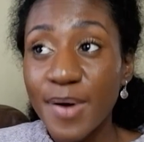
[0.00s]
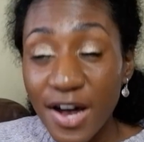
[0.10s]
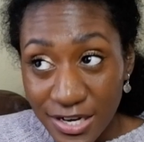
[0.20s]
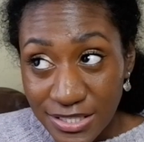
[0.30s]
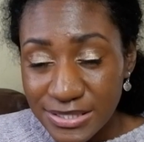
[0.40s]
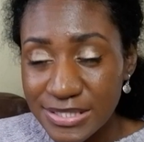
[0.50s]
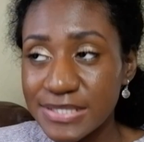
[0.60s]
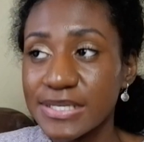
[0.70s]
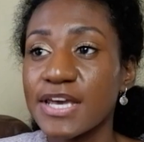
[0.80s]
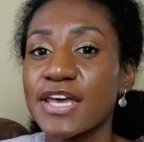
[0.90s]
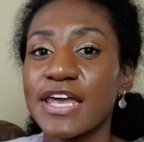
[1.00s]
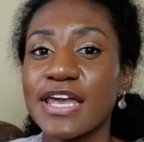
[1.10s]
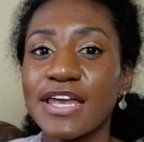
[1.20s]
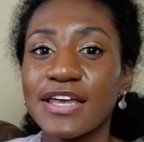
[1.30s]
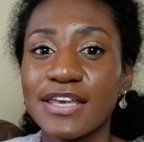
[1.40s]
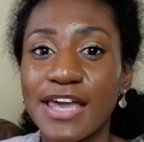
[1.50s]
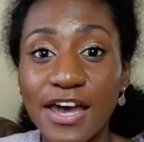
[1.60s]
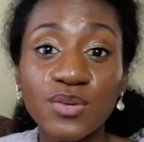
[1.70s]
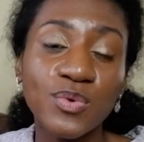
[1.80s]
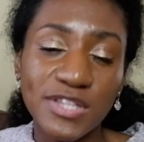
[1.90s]
but it
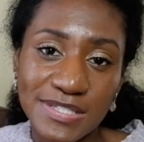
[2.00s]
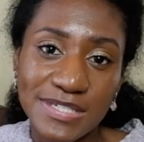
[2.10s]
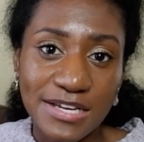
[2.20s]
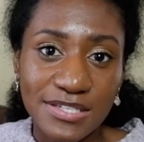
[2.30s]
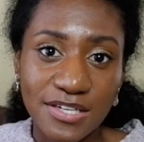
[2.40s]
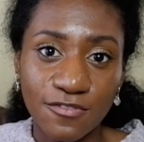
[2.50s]
can withstand